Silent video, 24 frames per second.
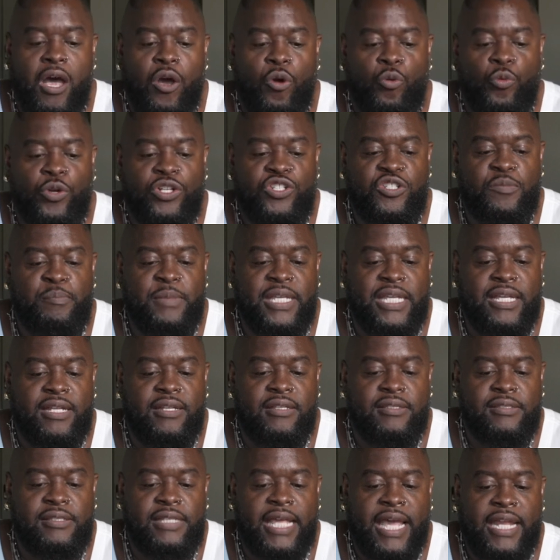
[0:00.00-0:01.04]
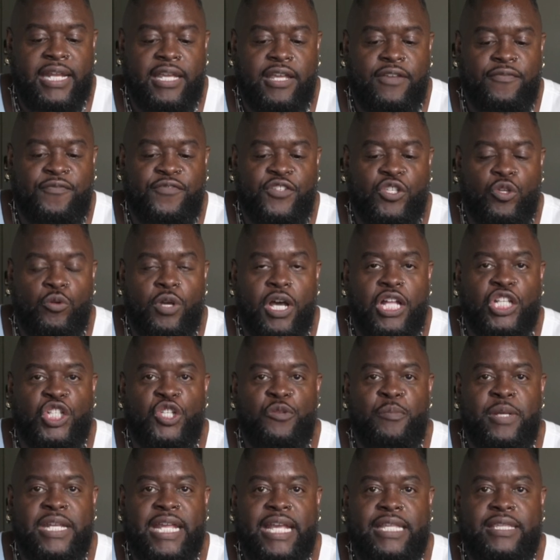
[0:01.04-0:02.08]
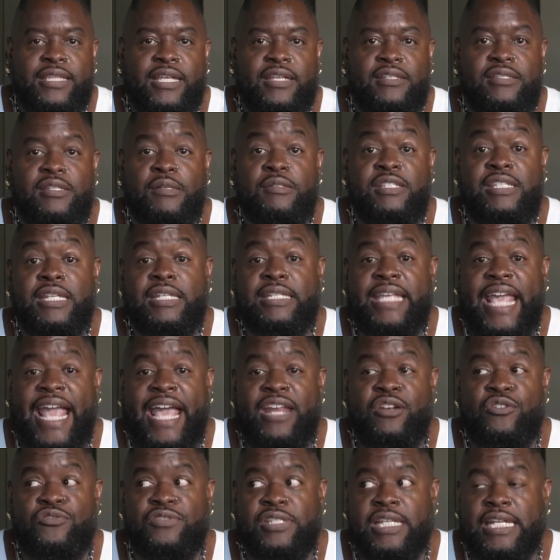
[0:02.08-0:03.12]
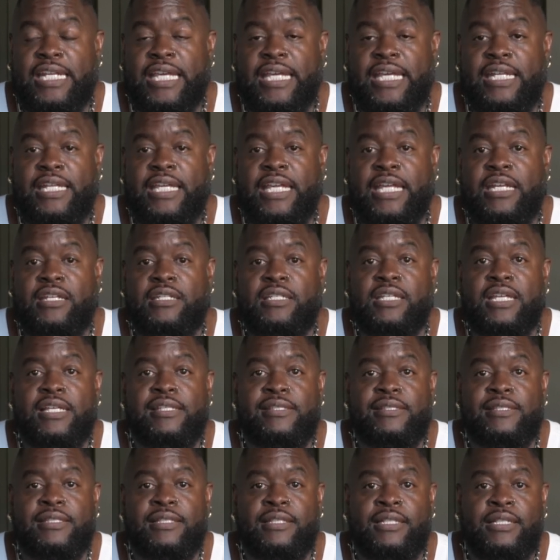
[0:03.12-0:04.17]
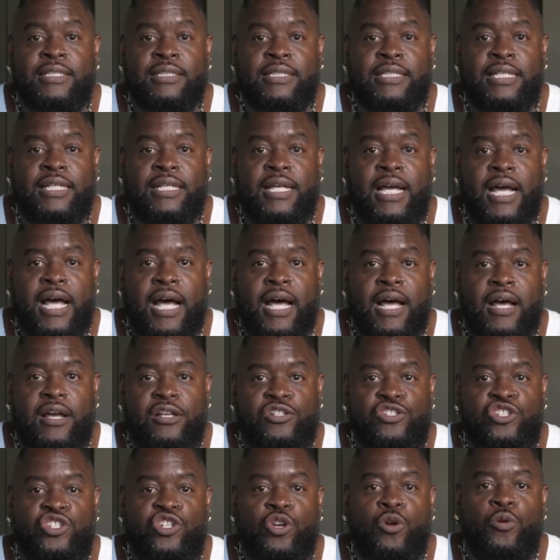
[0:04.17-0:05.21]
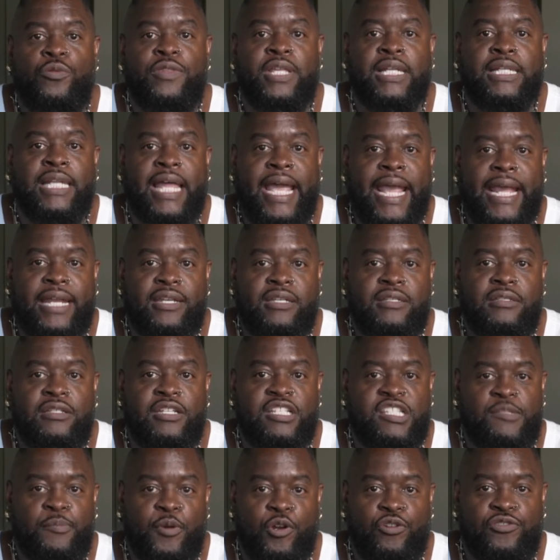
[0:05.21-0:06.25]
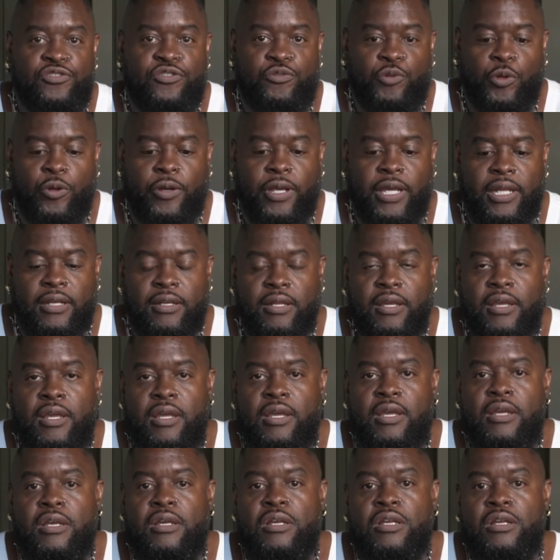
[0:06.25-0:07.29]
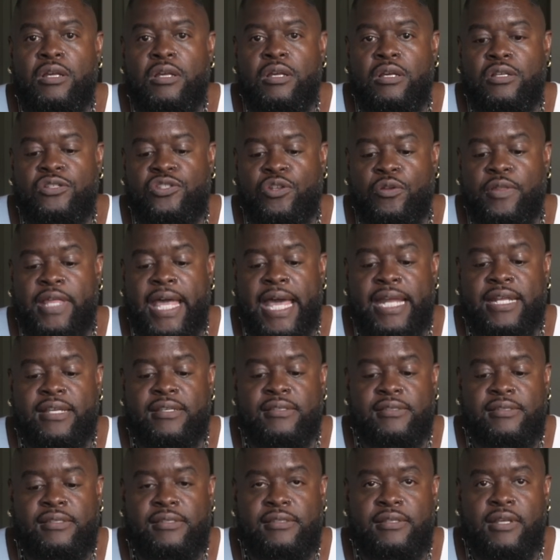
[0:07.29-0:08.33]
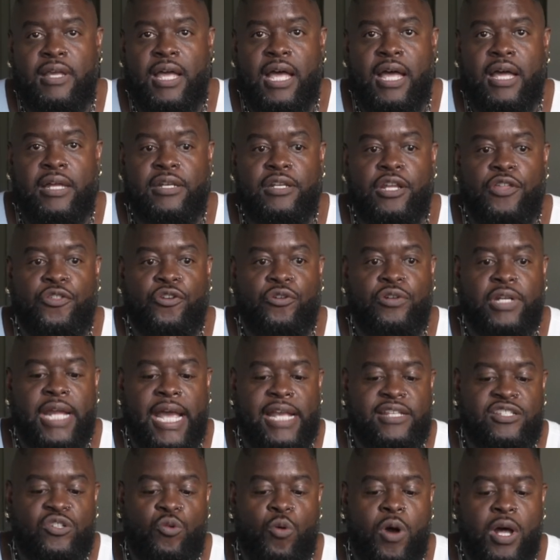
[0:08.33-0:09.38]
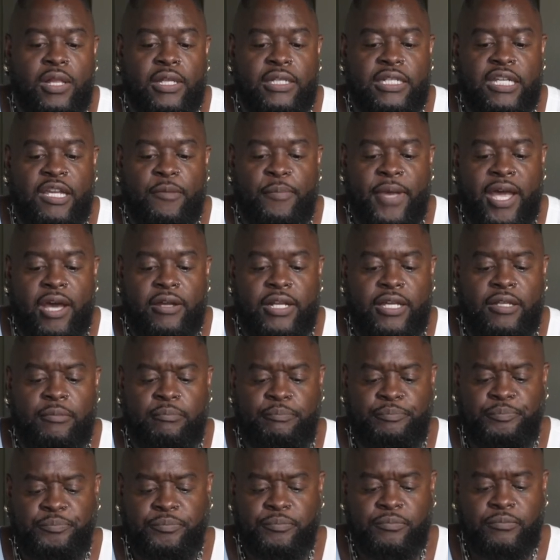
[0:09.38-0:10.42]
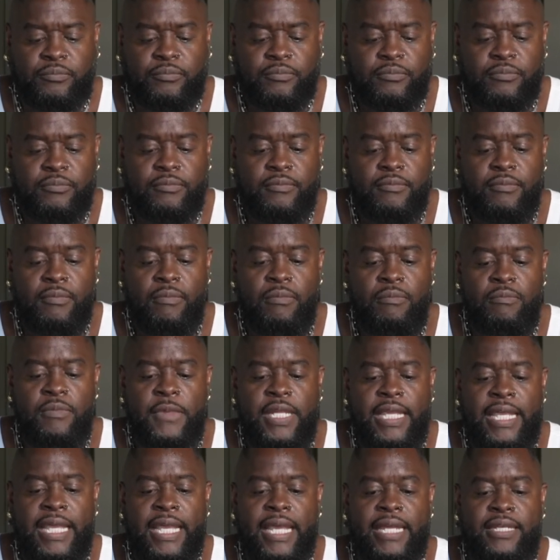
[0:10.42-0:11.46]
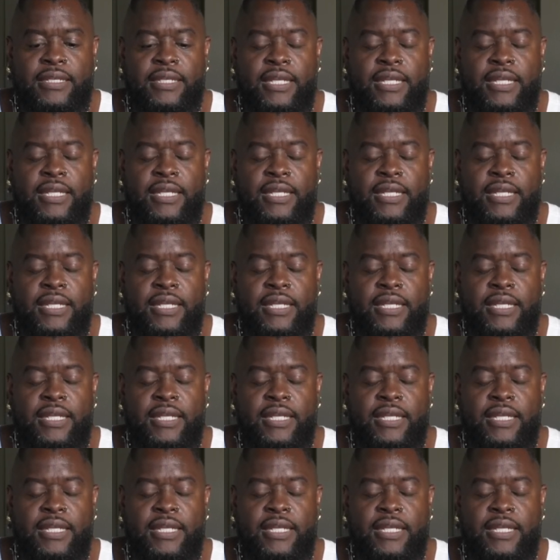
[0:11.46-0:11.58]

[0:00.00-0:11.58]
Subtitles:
which means that if you illuminate this and set candles in it, it does show the light disperse through it. So that is another nice quality about it. It